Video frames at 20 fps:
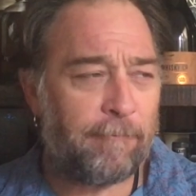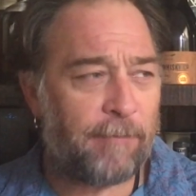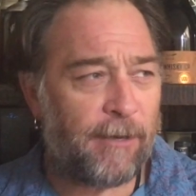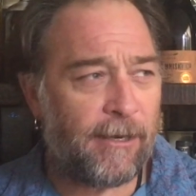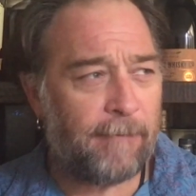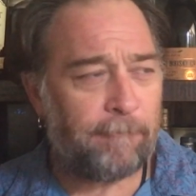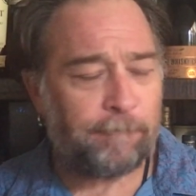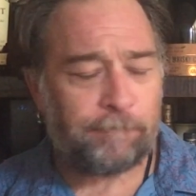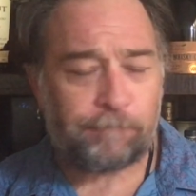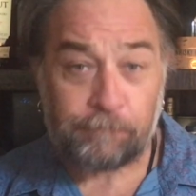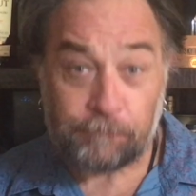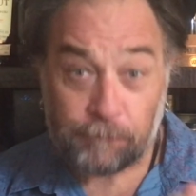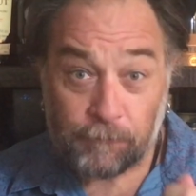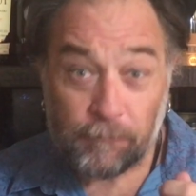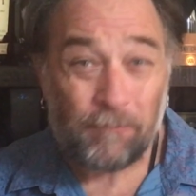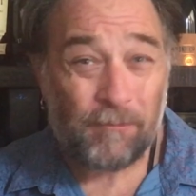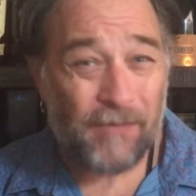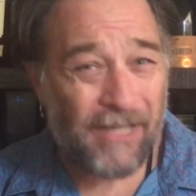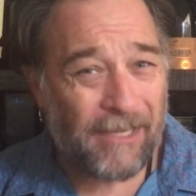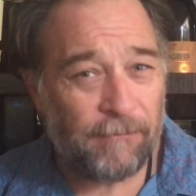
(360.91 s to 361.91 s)
but
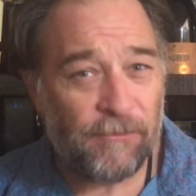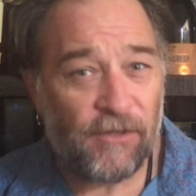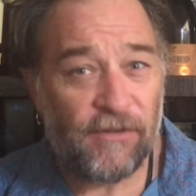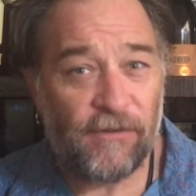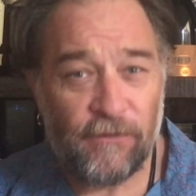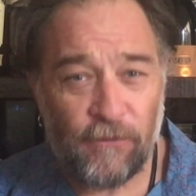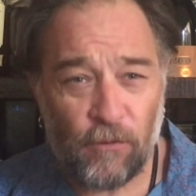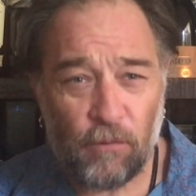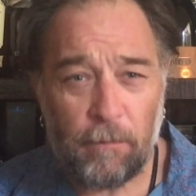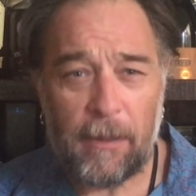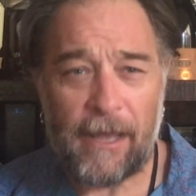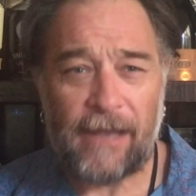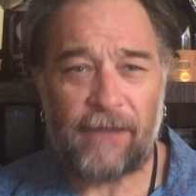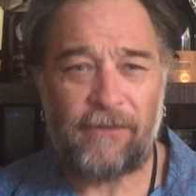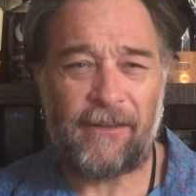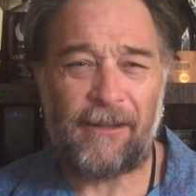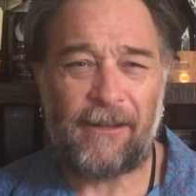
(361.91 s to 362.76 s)
still packs a